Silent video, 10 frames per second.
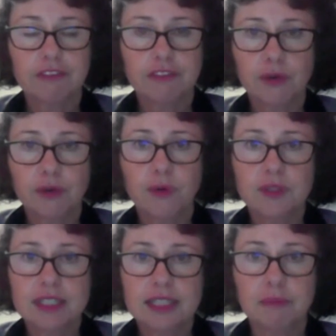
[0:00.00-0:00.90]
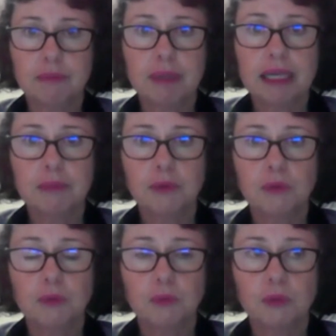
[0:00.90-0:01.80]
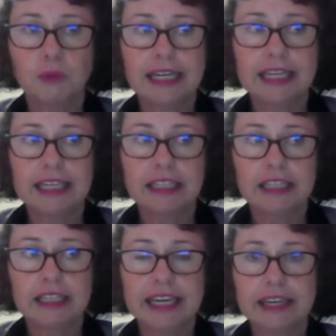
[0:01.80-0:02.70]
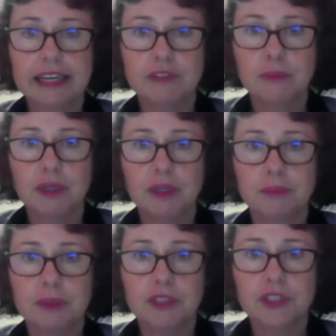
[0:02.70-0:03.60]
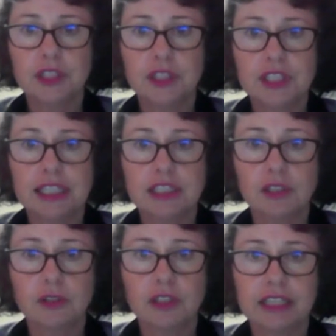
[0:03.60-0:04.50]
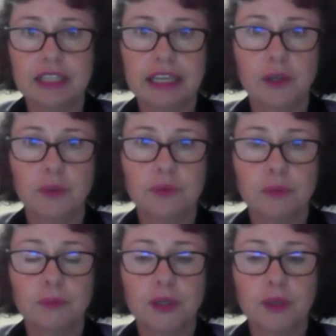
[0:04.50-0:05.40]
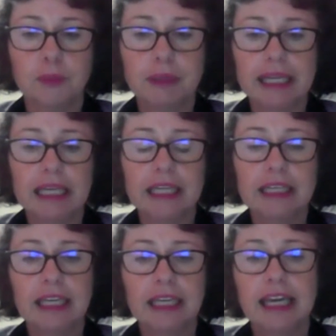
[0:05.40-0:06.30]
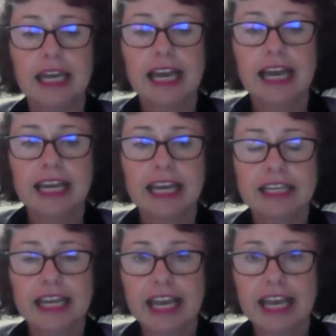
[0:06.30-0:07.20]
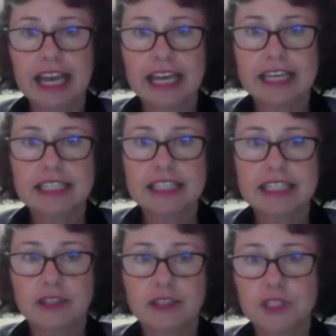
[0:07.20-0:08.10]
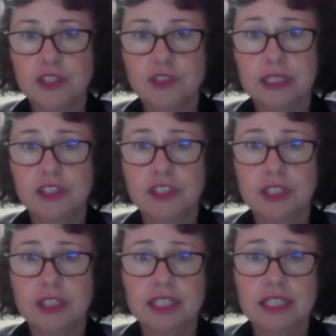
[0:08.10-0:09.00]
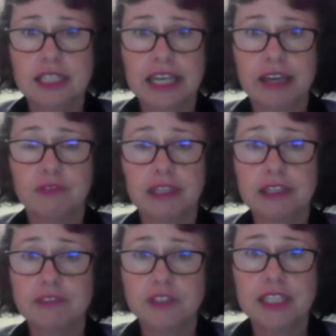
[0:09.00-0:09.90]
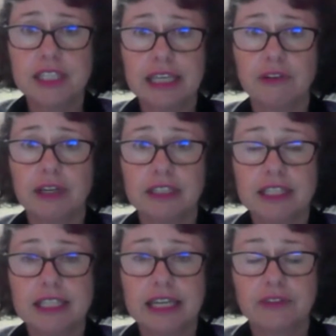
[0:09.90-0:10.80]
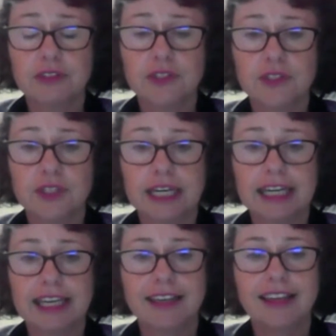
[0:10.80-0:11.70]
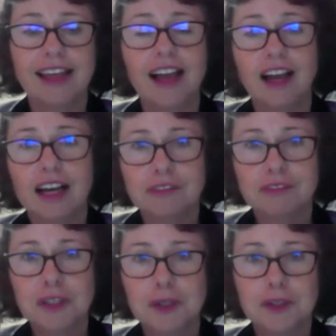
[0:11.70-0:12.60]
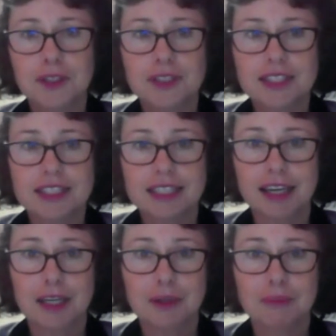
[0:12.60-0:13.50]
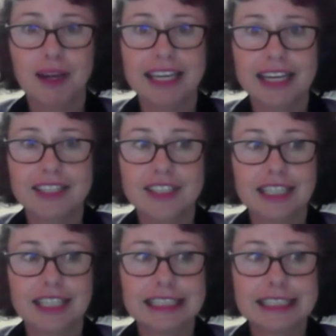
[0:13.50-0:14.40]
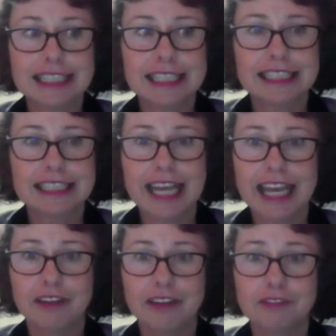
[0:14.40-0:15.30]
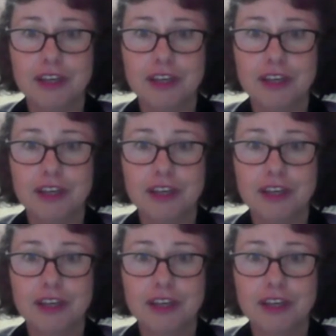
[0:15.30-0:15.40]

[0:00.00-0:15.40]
for some people really gave them an opportunity to look at their health and well-being. And as the restrictions have lifted here in South Australia, I've noticed I actually did have